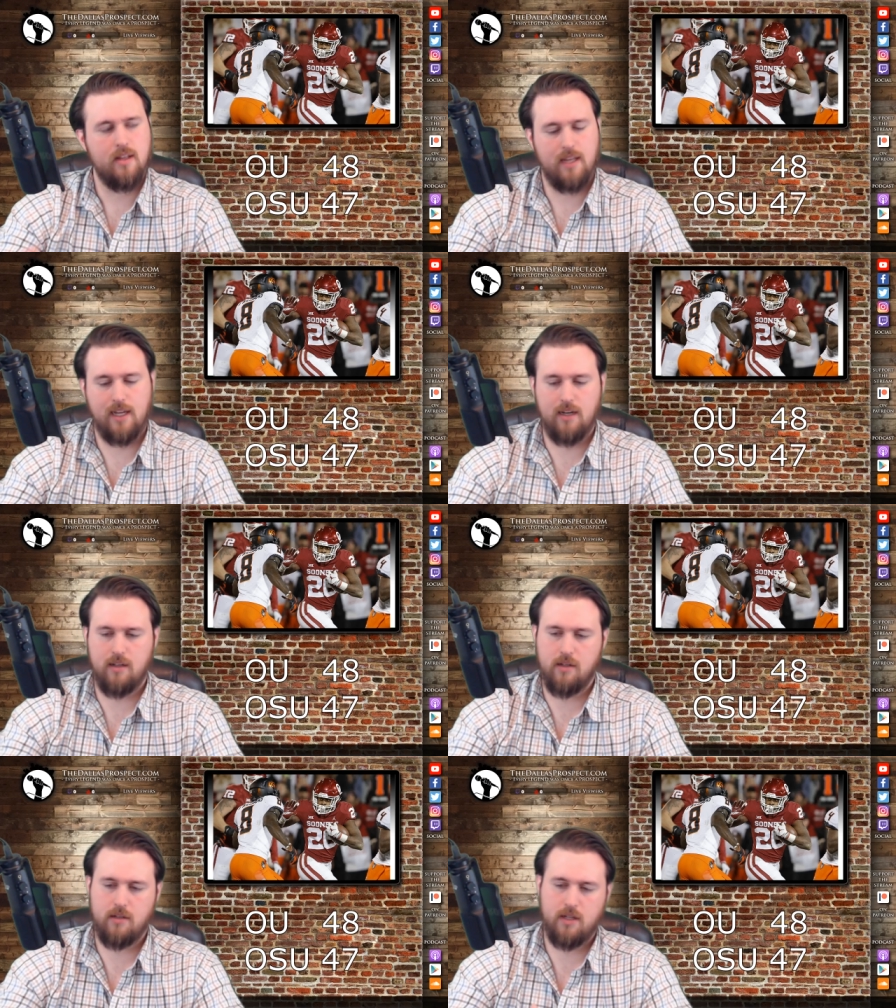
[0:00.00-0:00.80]
They get a,
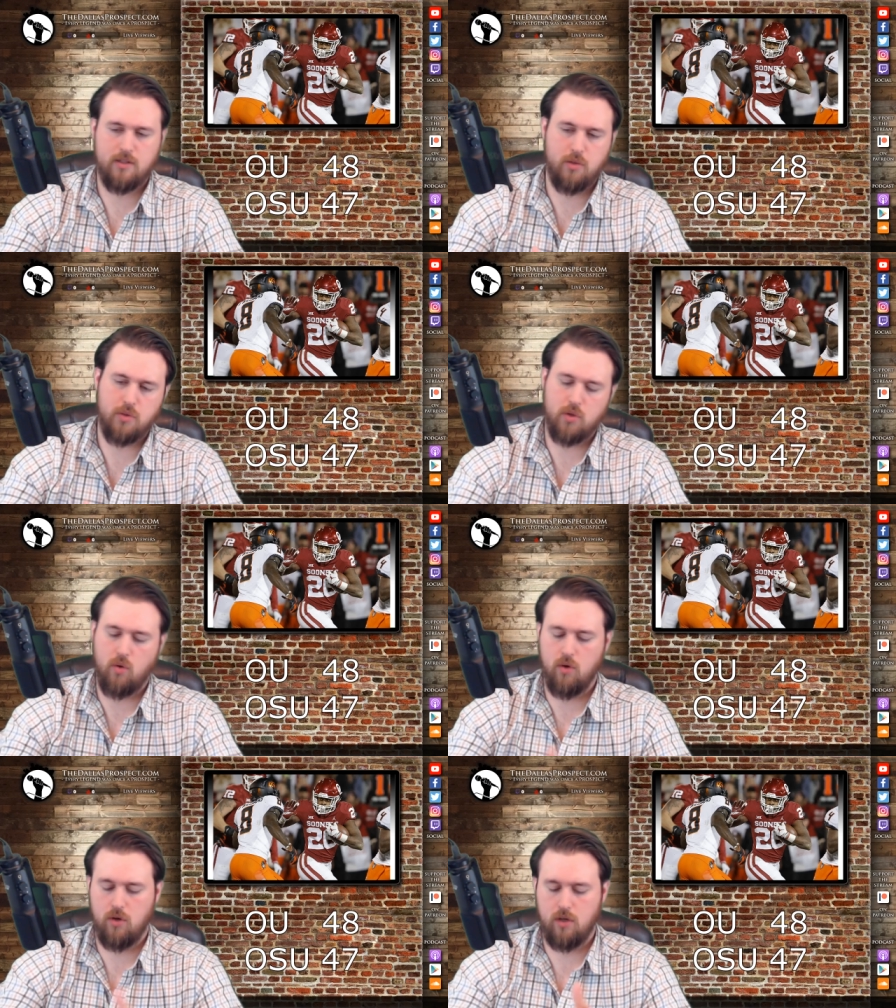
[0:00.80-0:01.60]
a two
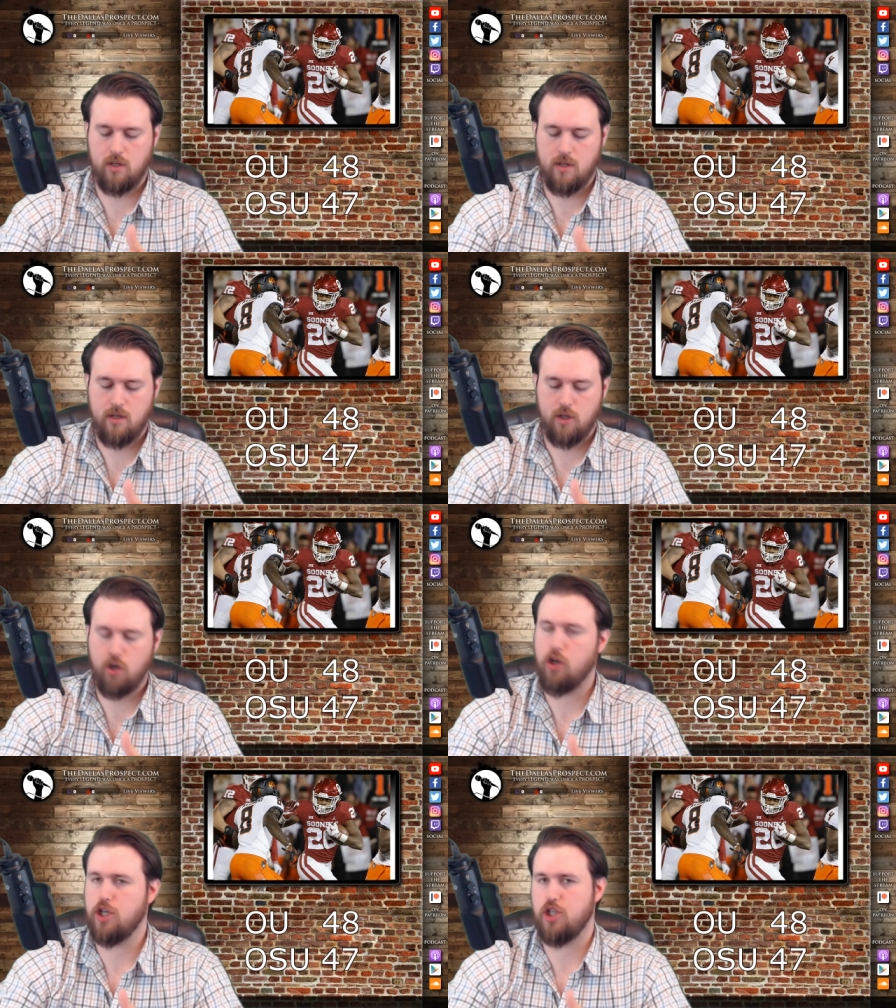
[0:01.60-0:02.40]
score
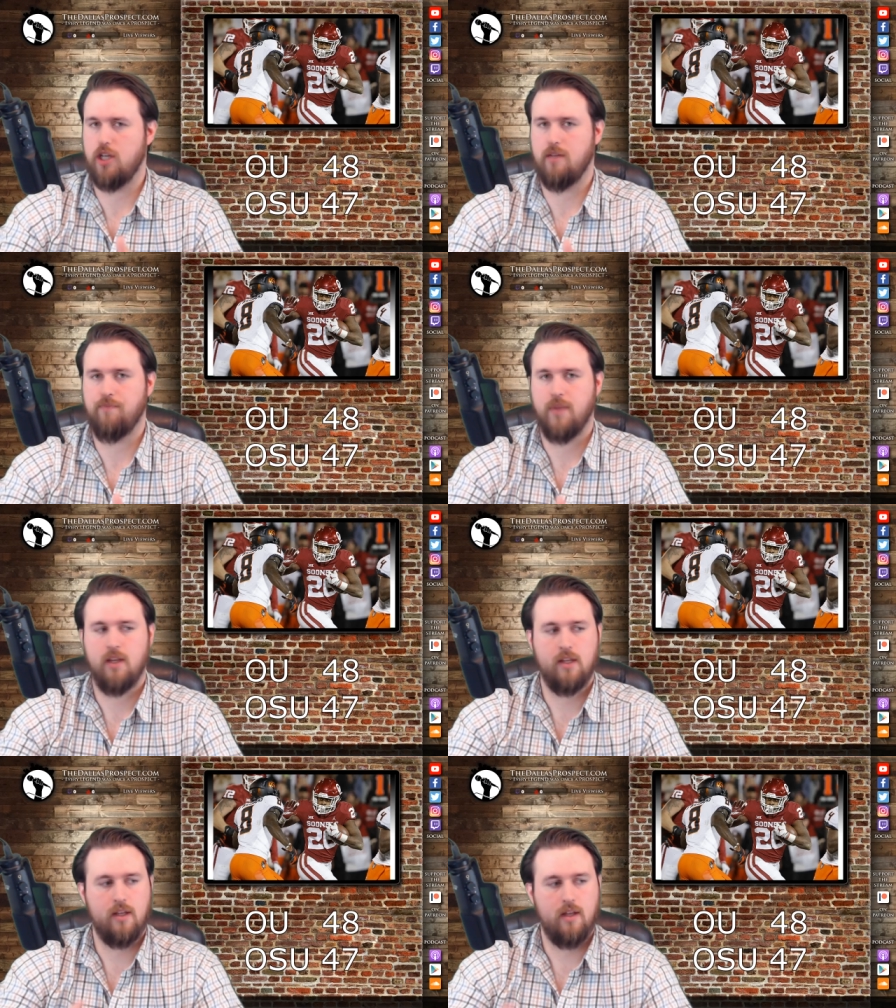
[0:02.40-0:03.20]
cushion
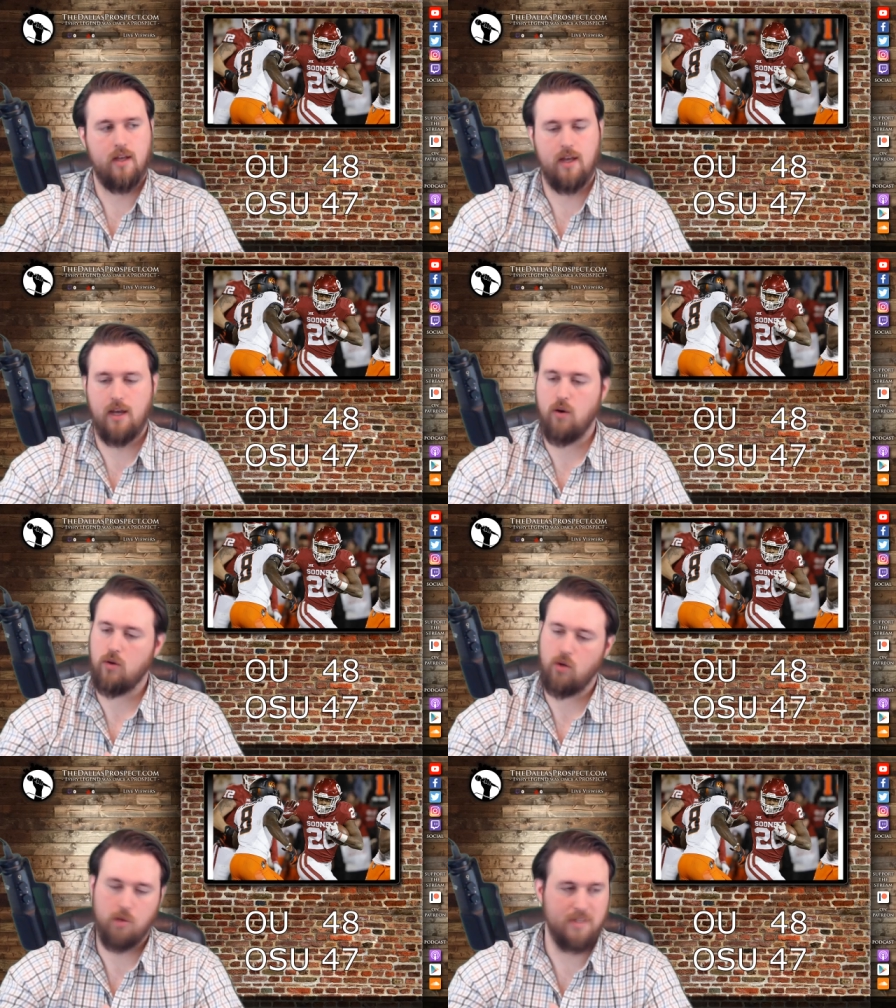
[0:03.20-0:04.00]
and
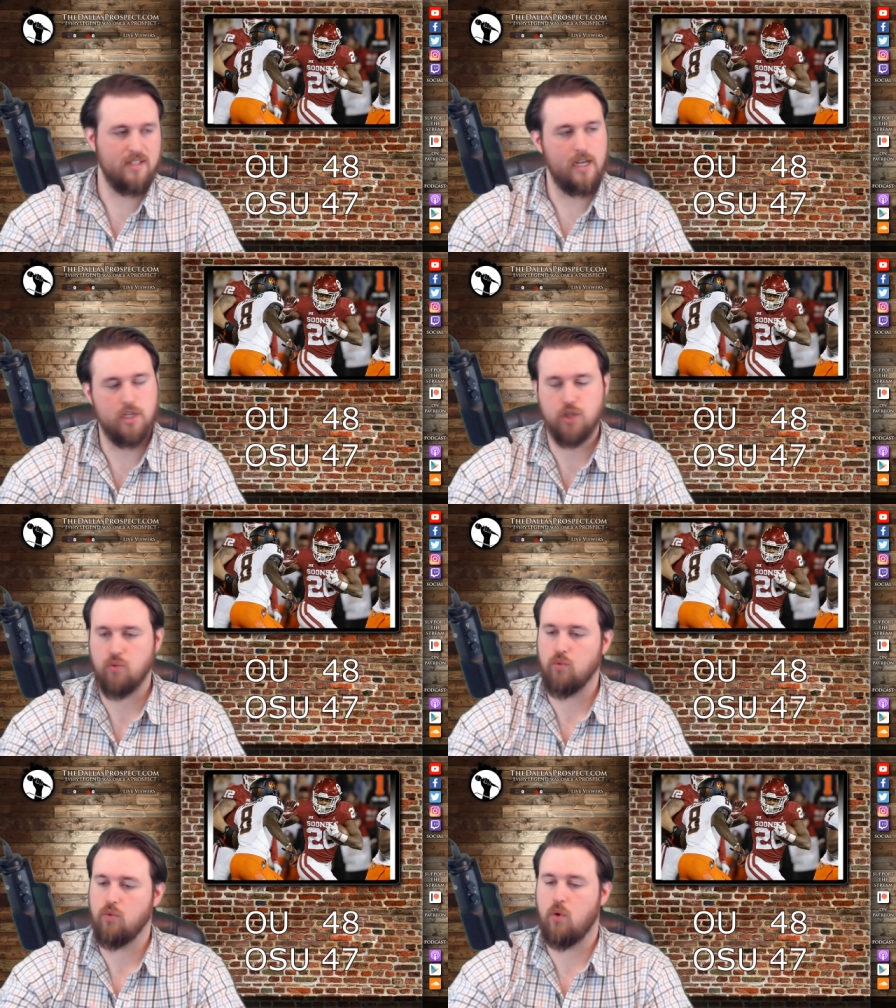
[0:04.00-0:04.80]
Oklahoma State just
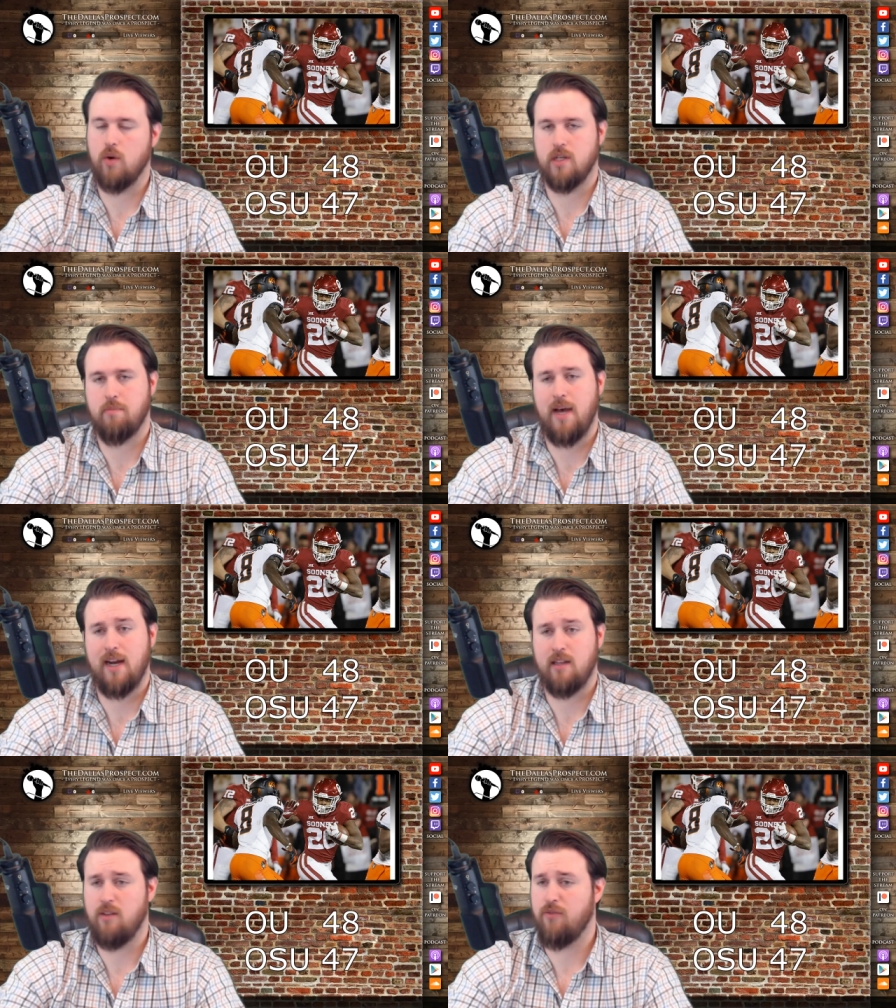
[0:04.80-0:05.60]
roars
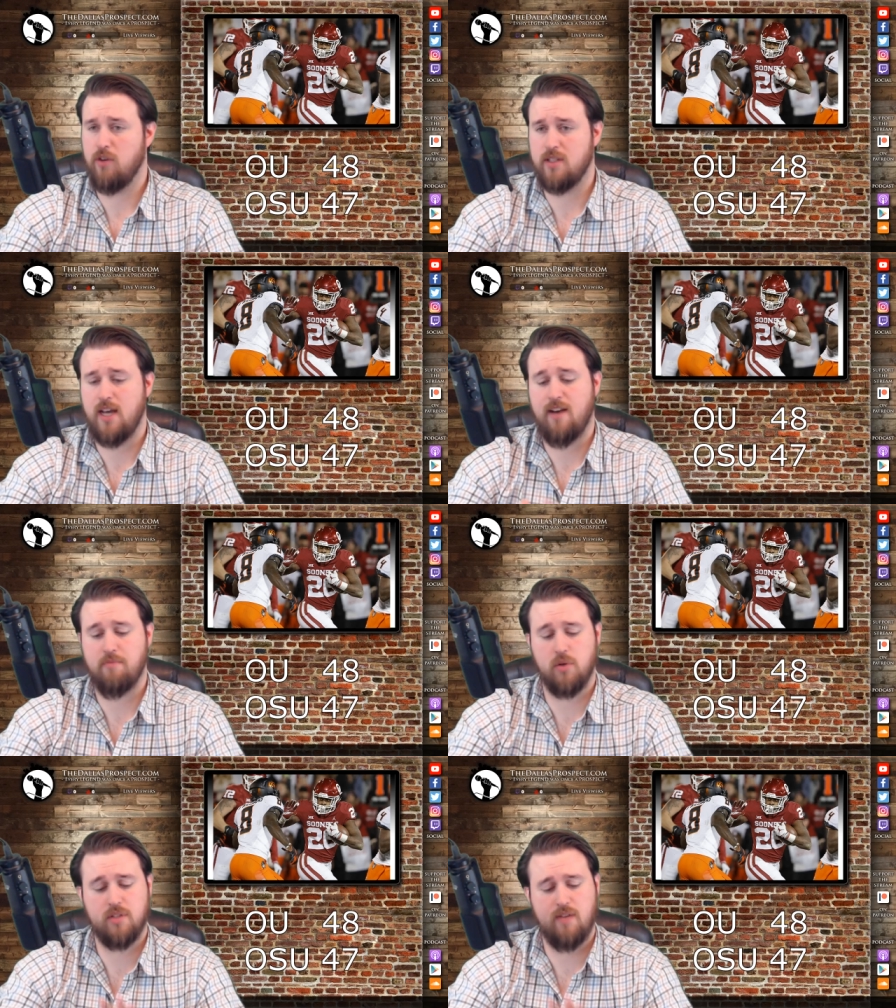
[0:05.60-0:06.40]
back. In the first half,
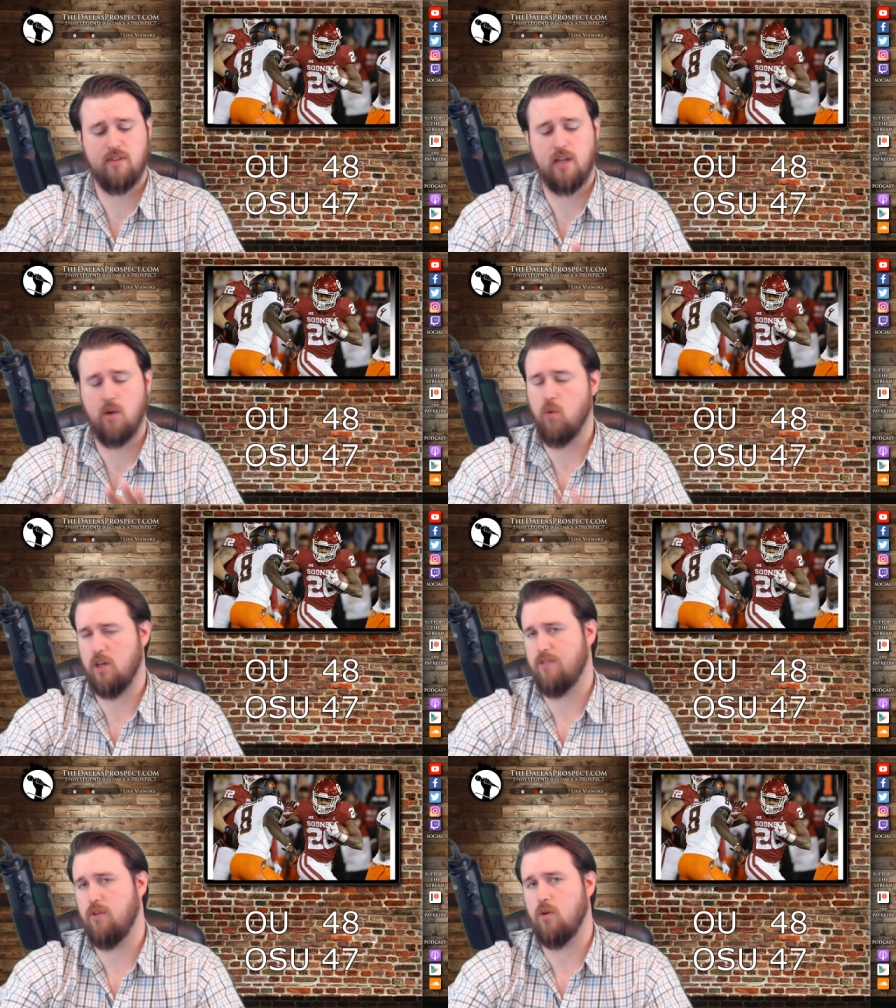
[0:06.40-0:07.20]
most everything
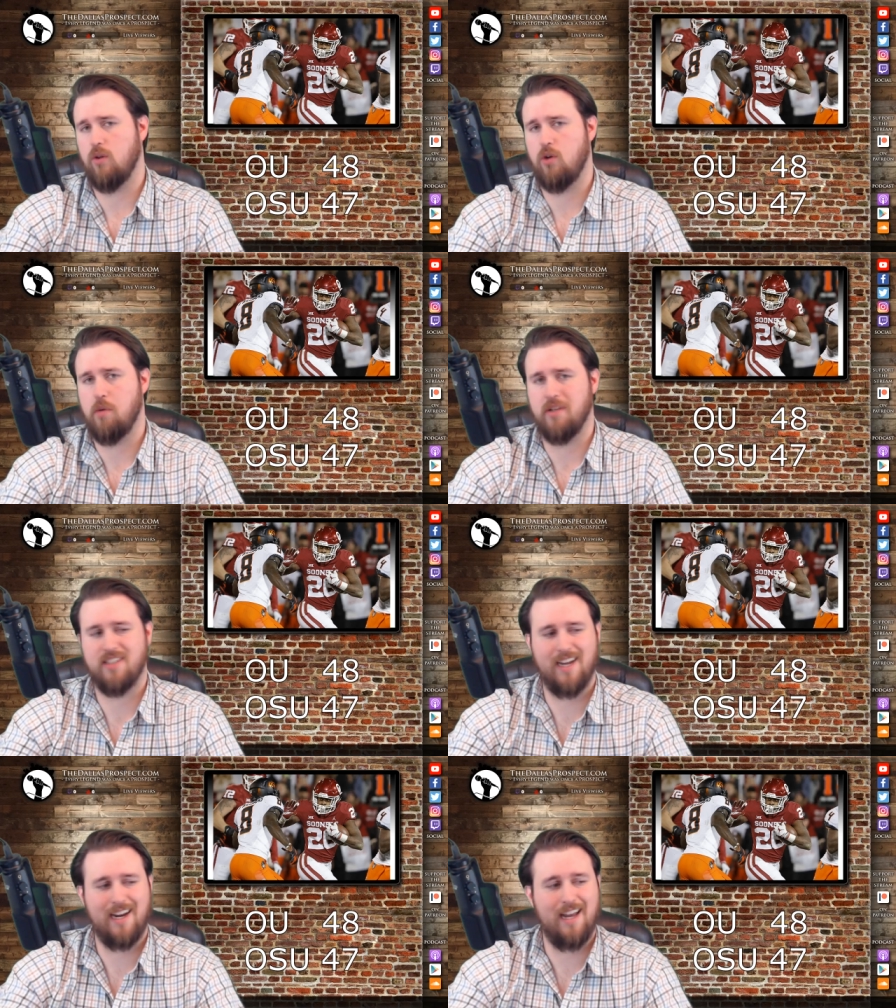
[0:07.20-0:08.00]
worked for Oklahoma.
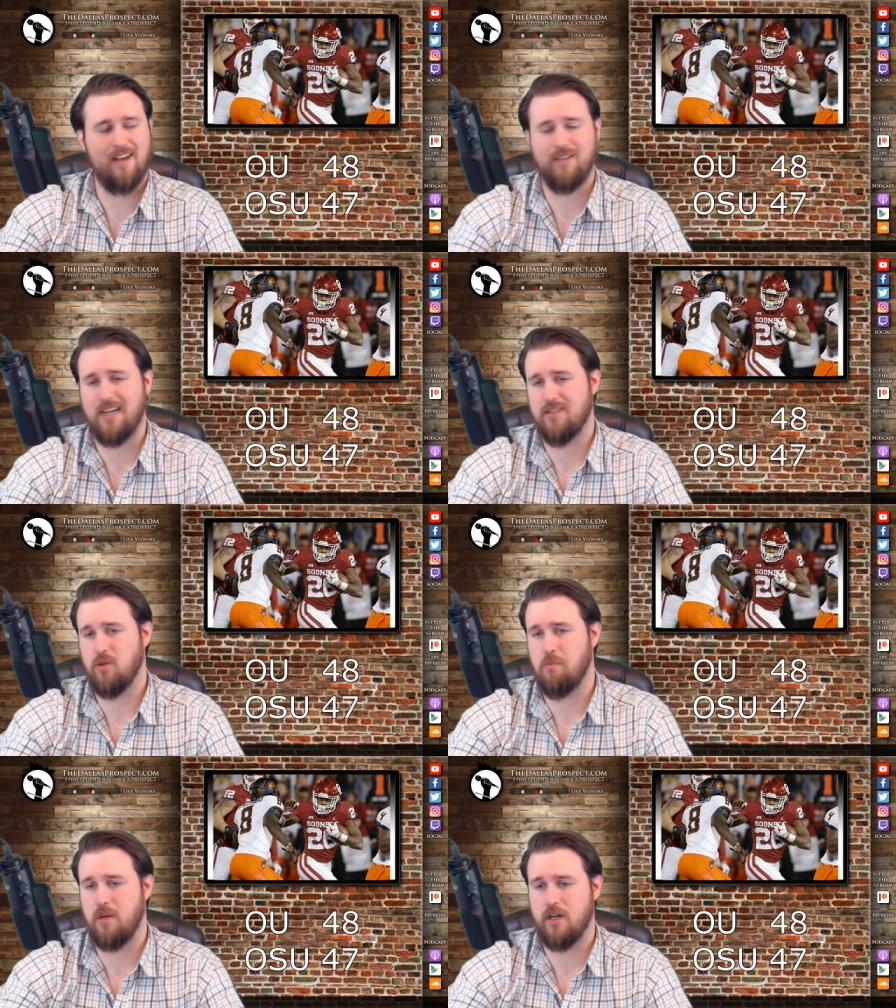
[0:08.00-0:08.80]
Second half, not
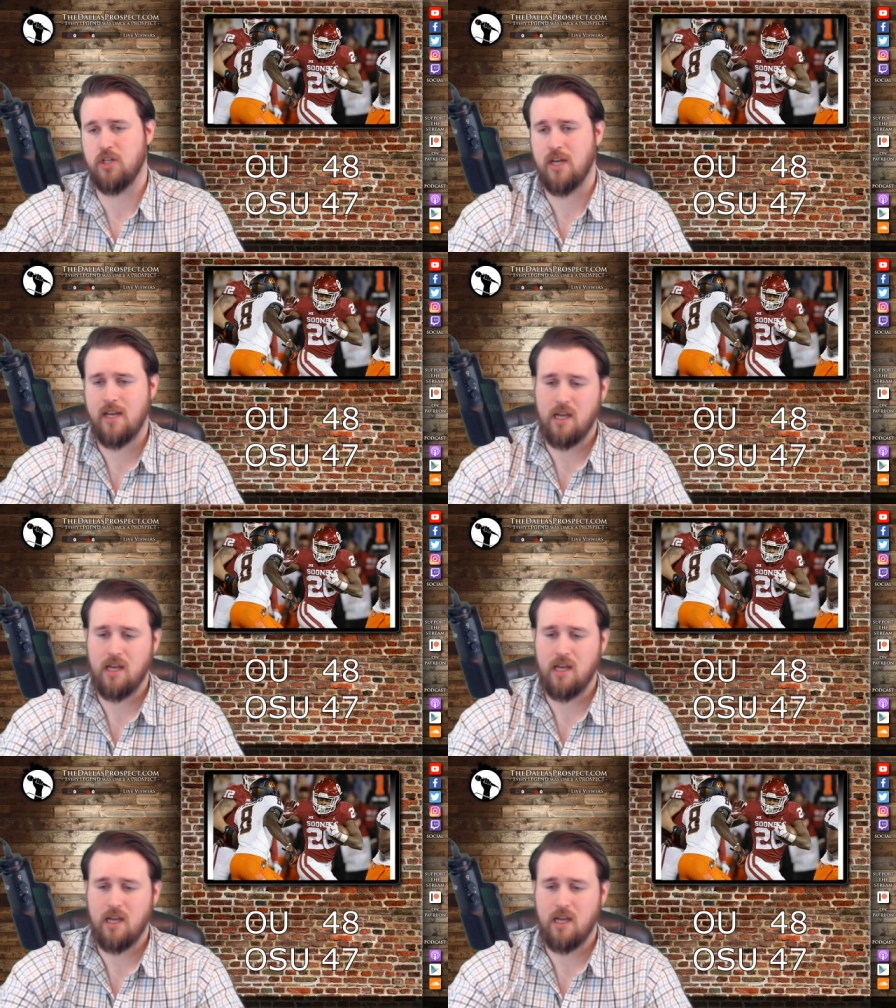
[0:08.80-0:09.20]
so much.